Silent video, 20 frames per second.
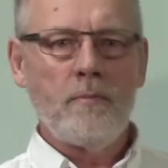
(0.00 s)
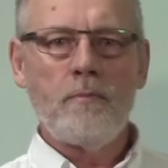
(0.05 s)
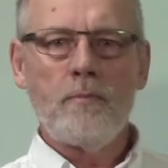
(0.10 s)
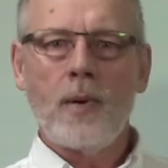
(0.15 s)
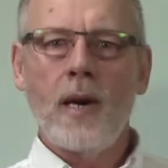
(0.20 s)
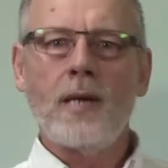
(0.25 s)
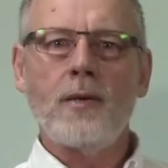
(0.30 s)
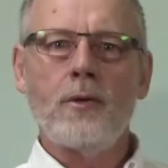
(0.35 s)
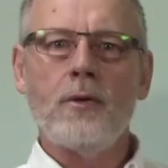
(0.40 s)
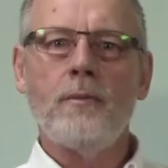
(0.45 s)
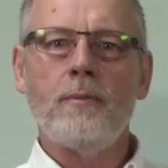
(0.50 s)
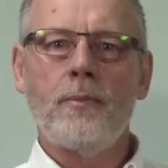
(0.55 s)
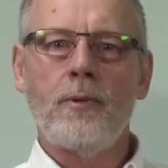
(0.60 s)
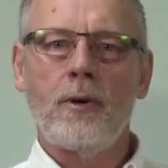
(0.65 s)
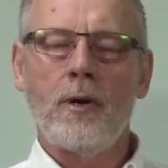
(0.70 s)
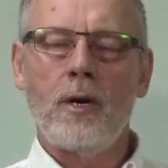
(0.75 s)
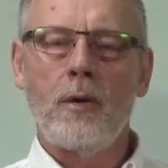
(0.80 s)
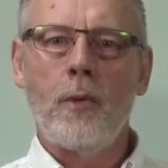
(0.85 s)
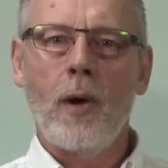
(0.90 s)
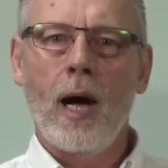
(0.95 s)
probably doing
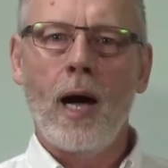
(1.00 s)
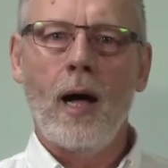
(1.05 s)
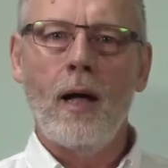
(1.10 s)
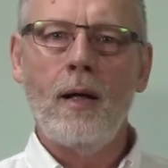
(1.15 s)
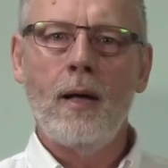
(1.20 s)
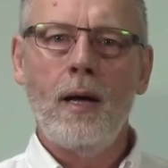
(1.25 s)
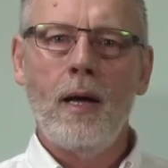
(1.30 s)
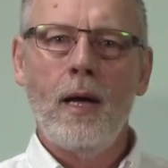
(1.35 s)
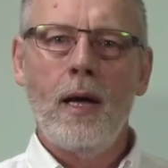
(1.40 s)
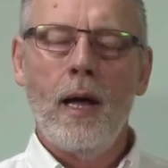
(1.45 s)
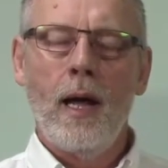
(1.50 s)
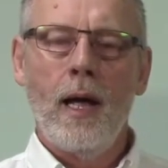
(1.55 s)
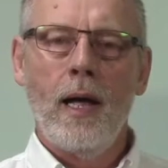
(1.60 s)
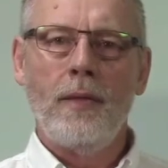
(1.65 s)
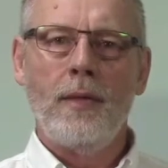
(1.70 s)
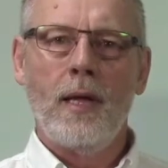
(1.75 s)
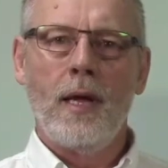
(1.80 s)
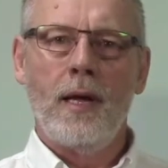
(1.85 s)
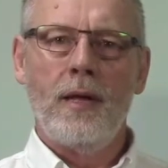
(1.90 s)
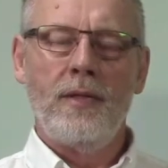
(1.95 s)
pretty well,
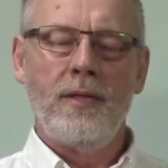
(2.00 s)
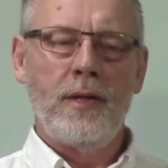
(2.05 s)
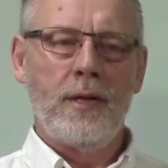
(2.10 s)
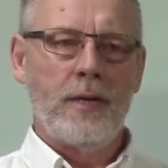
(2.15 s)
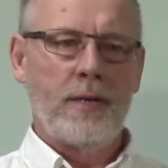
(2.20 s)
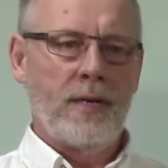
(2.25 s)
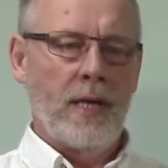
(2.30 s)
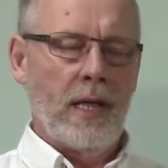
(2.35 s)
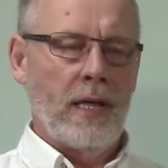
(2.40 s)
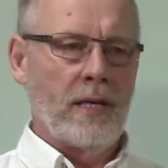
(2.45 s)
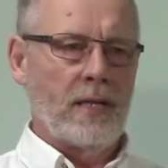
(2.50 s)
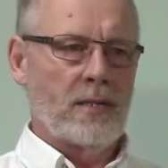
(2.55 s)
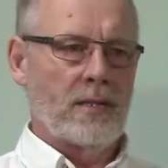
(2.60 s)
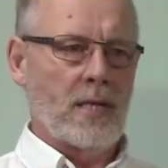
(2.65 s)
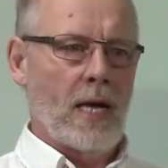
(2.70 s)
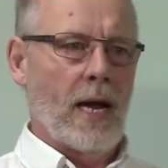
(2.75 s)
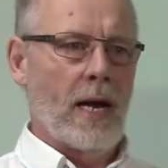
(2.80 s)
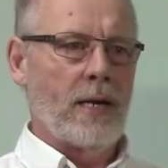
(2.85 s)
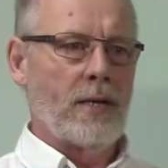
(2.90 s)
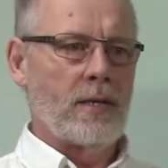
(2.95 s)
and they they
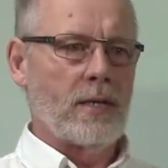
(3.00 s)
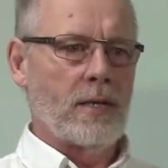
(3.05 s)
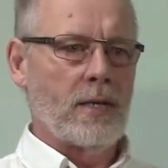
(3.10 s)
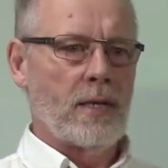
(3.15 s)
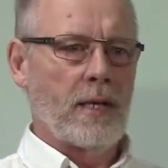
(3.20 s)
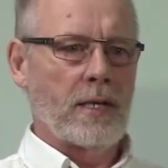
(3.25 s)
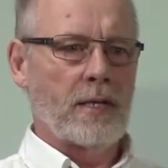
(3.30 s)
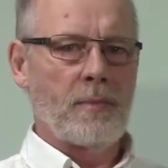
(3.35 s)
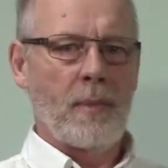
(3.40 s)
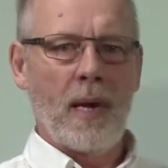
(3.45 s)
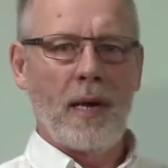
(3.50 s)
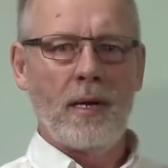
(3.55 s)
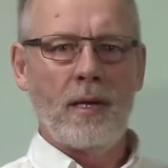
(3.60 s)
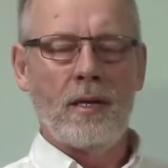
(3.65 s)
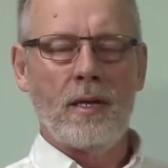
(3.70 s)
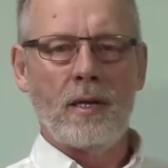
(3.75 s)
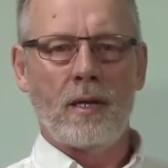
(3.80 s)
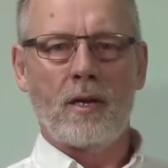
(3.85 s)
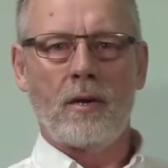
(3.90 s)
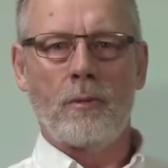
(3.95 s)
decided to expand
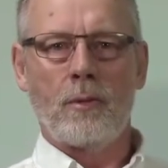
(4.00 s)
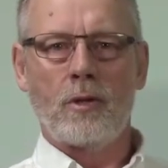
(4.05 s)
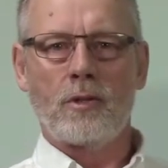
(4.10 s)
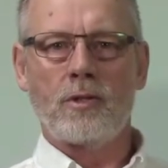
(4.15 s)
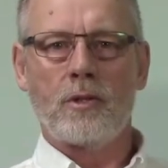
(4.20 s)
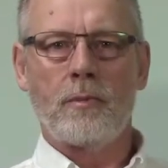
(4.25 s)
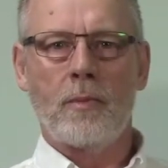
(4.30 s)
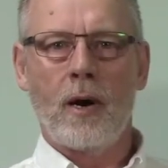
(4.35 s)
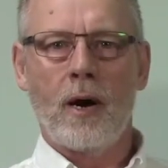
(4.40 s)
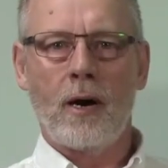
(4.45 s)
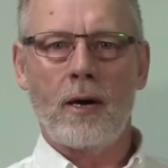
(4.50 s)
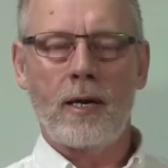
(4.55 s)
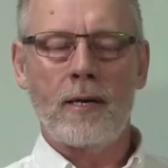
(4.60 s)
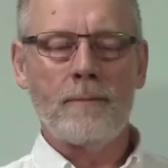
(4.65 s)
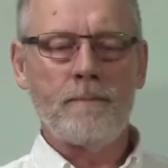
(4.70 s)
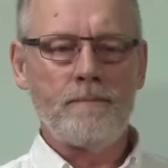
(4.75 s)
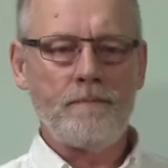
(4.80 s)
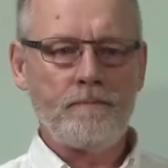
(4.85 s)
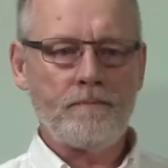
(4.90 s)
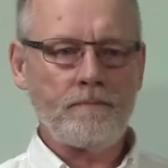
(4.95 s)
into the commercial
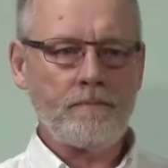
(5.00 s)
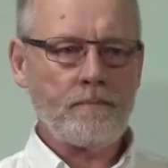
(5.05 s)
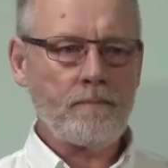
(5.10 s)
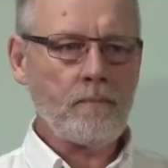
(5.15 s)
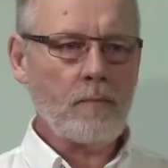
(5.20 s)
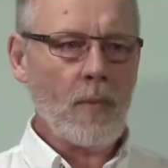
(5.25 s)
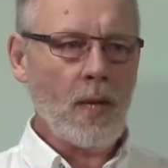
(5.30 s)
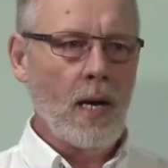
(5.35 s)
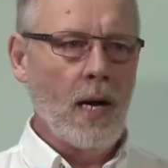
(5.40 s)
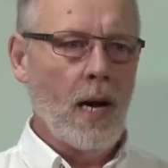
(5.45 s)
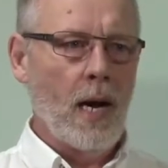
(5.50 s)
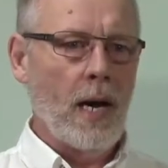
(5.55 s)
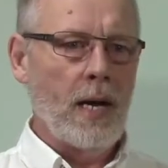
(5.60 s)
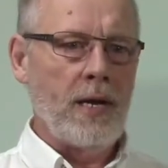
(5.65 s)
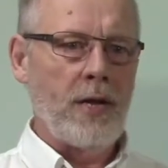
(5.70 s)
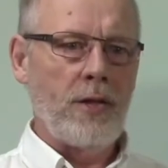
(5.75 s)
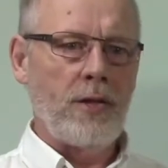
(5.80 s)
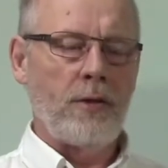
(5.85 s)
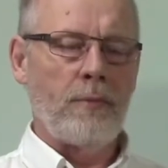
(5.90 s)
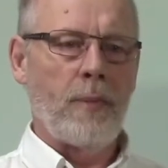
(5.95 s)
market uh,
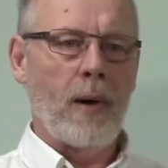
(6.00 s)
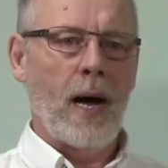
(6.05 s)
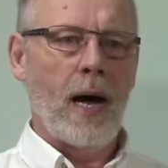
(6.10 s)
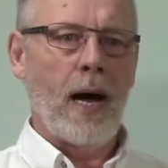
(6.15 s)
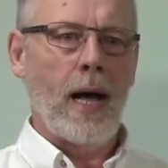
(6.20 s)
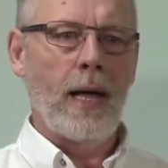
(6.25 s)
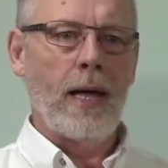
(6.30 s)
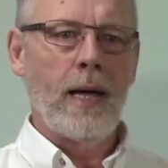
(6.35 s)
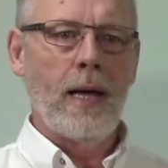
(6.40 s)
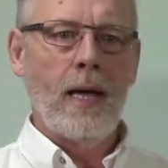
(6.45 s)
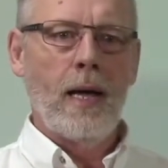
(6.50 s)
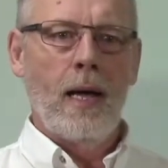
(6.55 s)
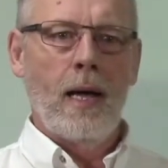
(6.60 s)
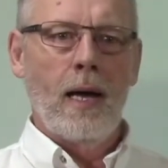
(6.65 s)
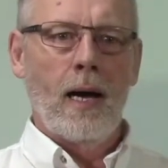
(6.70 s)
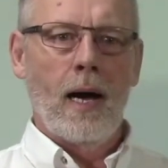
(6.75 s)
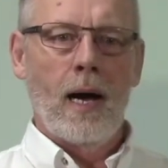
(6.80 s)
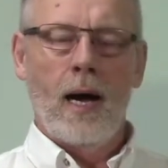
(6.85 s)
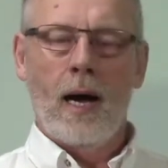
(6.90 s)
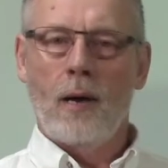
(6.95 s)
either by
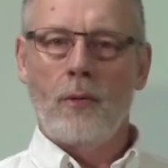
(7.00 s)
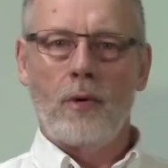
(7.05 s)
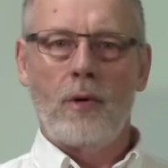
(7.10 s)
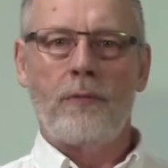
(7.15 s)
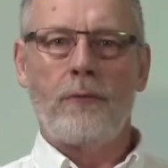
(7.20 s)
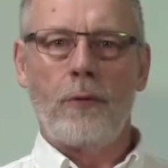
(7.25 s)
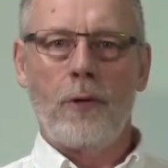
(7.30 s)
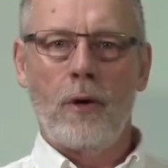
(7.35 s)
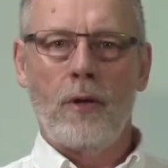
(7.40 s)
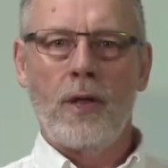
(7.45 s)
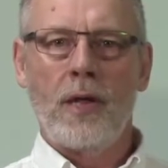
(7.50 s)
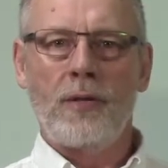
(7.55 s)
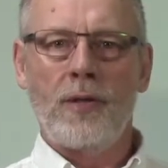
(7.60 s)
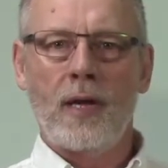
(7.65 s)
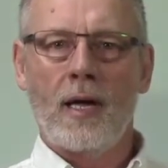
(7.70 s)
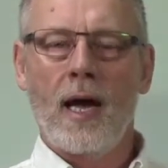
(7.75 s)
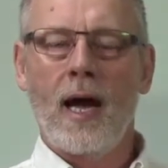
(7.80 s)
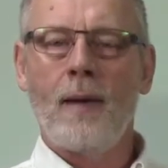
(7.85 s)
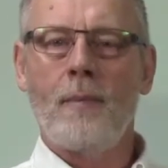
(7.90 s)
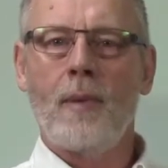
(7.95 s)
uh, a referral that they
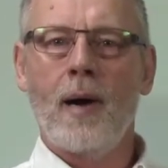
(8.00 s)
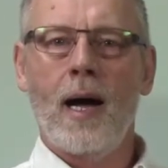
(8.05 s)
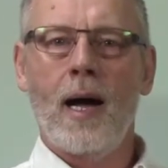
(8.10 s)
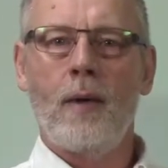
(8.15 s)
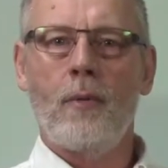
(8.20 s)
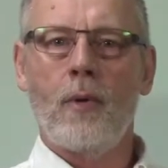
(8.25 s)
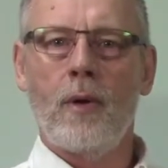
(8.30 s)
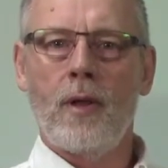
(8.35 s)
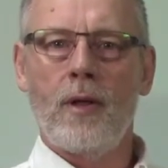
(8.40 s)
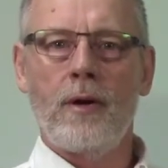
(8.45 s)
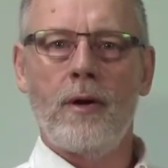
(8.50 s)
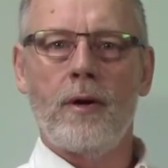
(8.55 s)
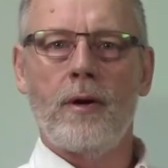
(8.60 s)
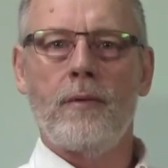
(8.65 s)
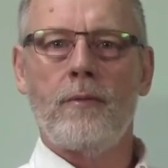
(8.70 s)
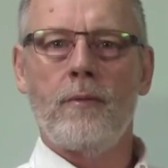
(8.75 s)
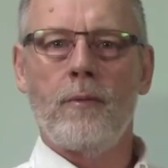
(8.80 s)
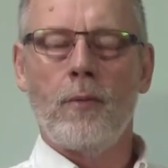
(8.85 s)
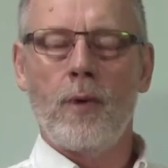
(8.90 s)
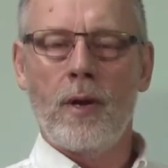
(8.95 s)
got by one of their
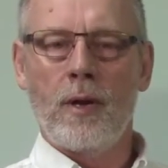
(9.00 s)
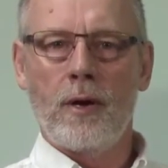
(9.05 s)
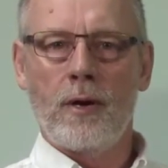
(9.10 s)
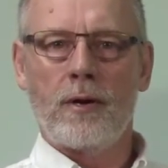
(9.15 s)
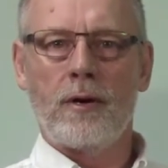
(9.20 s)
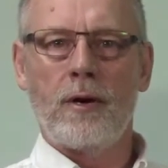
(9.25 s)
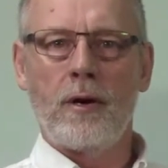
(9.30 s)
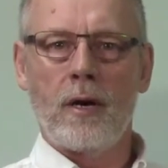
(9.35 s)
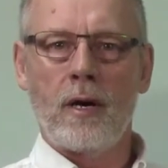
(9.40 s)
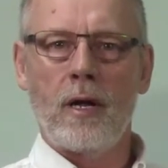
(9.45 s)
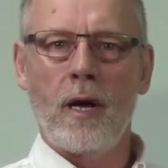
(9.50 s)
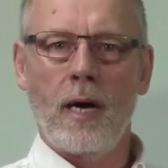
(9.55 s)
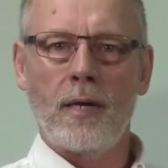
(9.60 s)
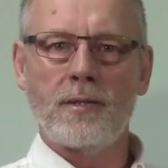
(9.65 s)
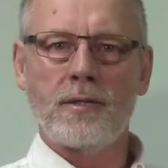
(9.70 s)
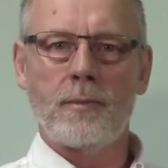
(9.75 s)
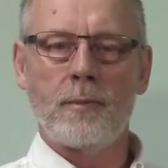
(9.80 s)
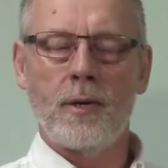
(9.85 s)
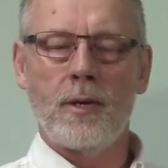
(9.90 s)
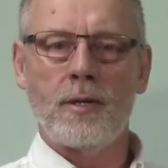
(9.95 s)
one of their current
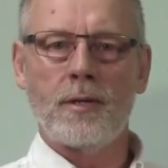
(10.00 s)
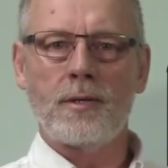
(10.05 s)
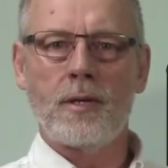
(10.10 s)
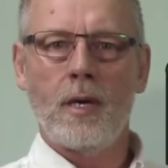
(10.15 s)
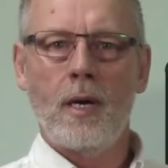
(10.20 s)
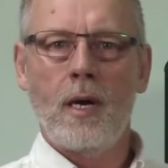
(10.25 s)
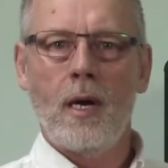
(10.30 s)
customers,